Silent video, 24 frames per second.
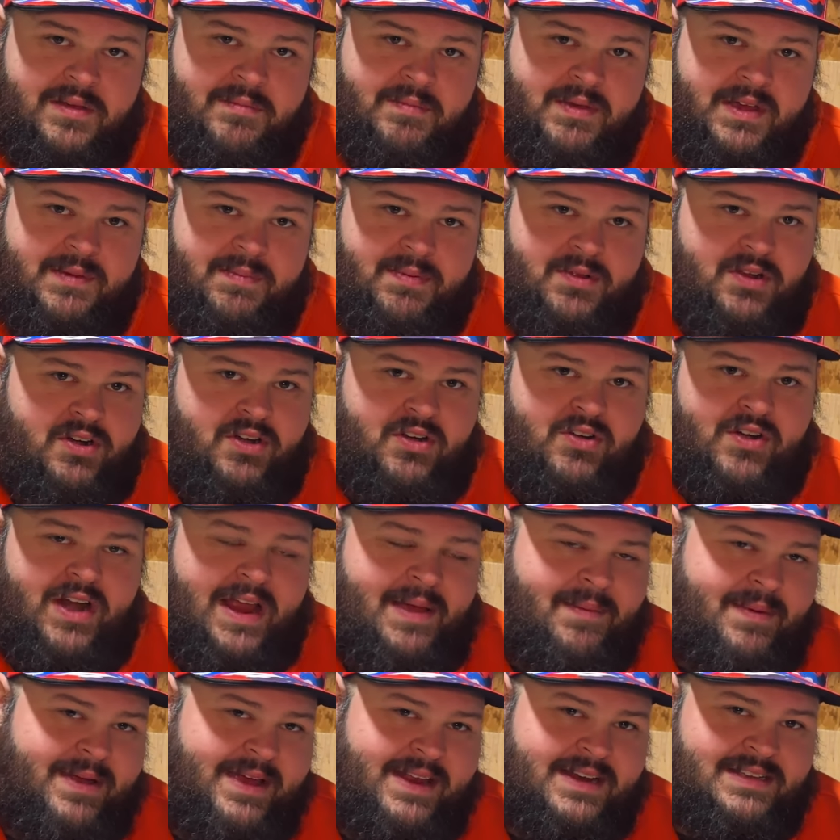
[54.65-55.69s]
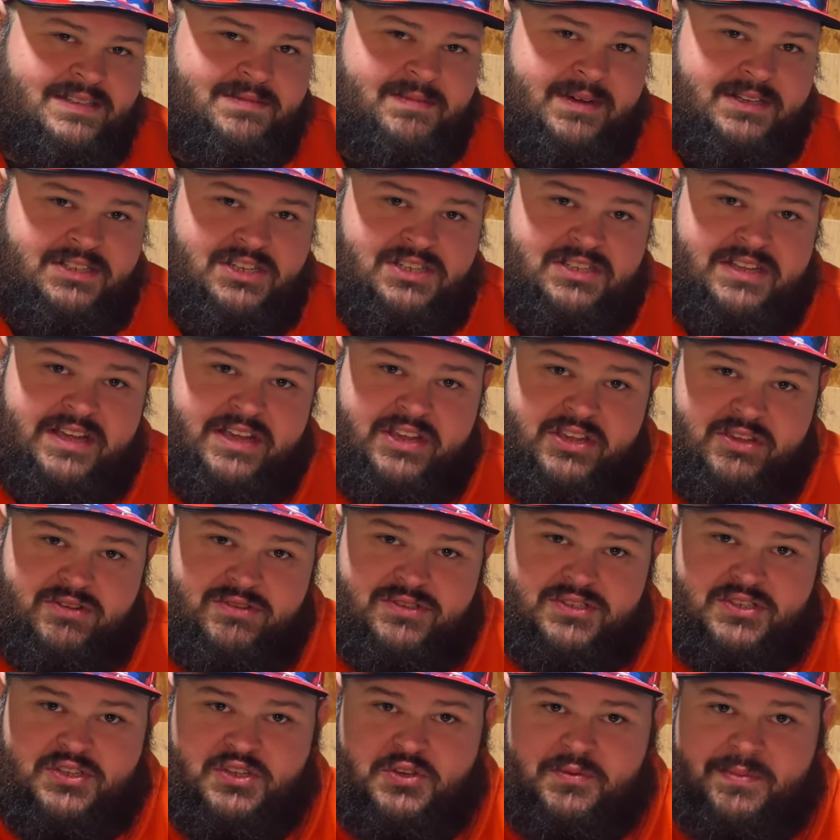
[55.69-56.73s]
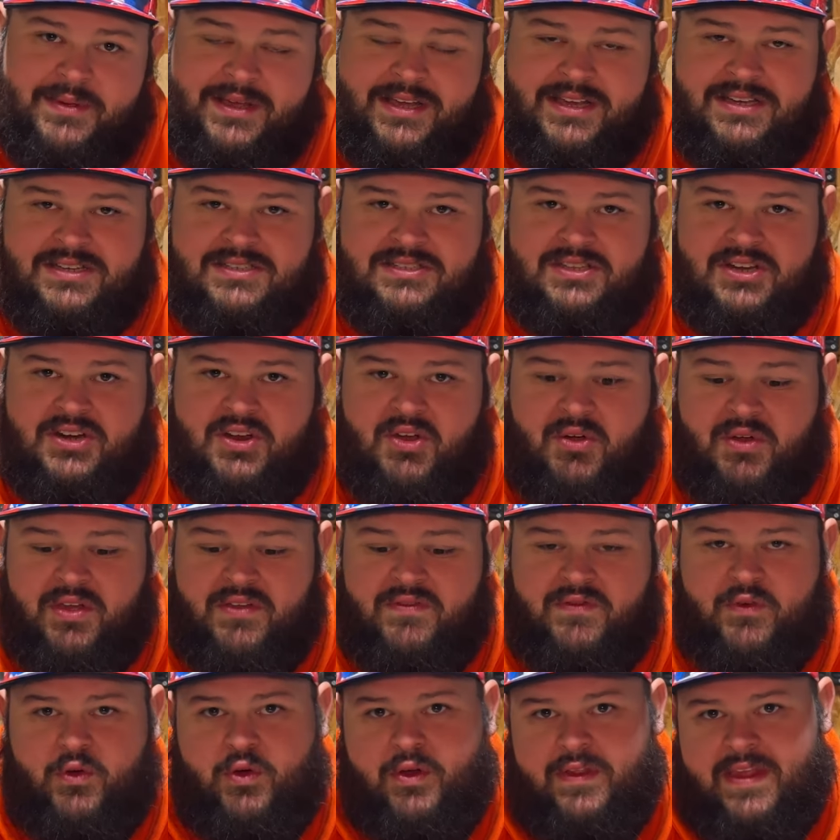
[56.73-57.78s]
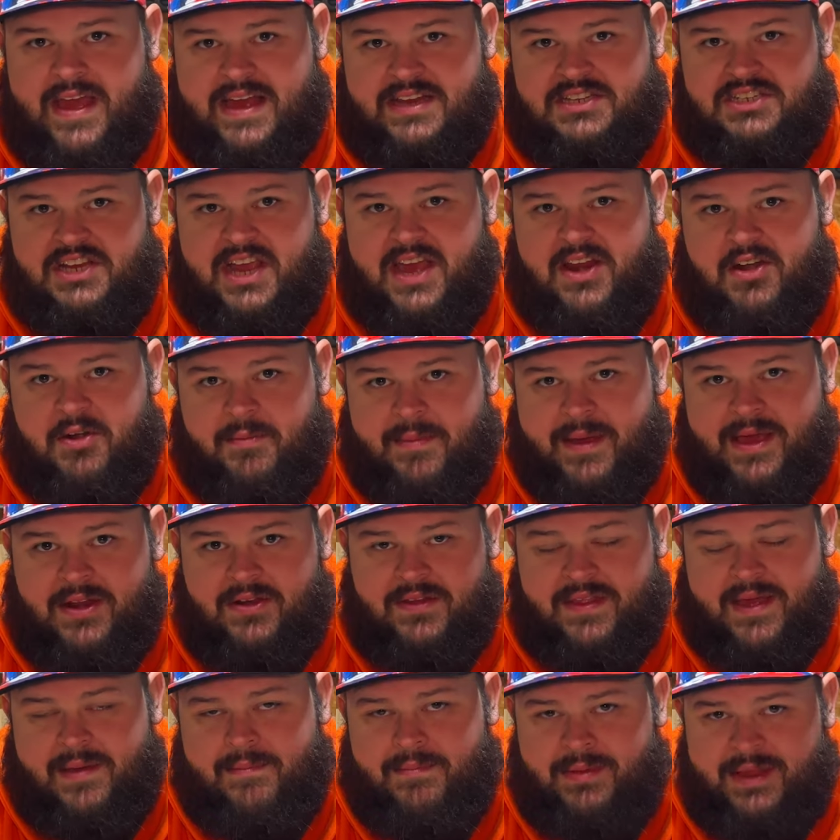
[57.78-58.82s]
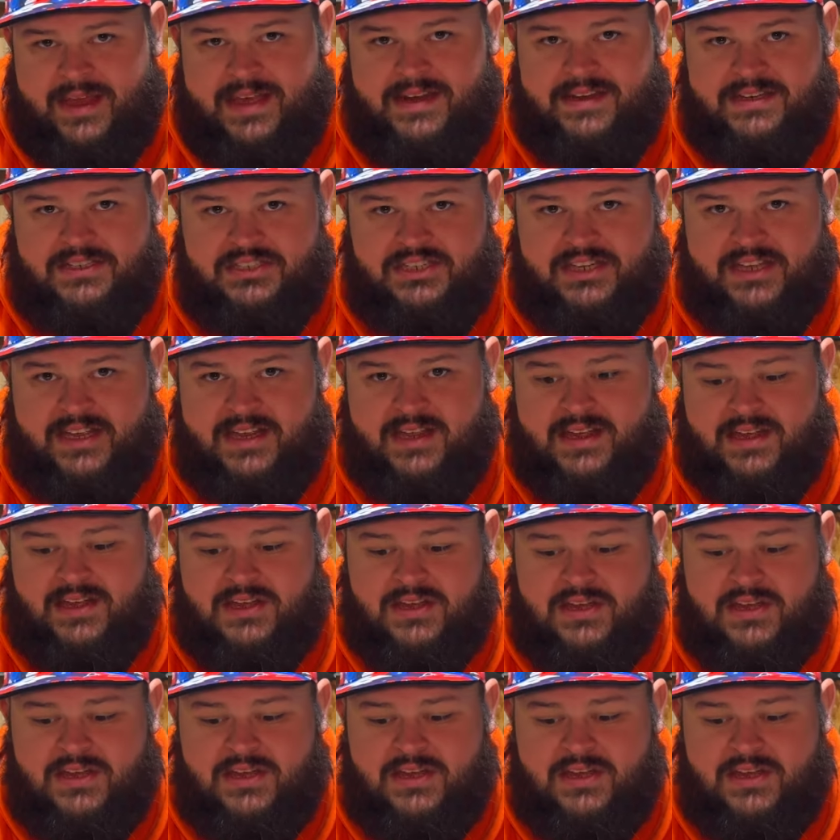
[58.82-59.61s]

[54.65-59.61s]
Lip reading: People aren't grabbing it as much as they used to because they're going for that chatterbait or that bladed jig.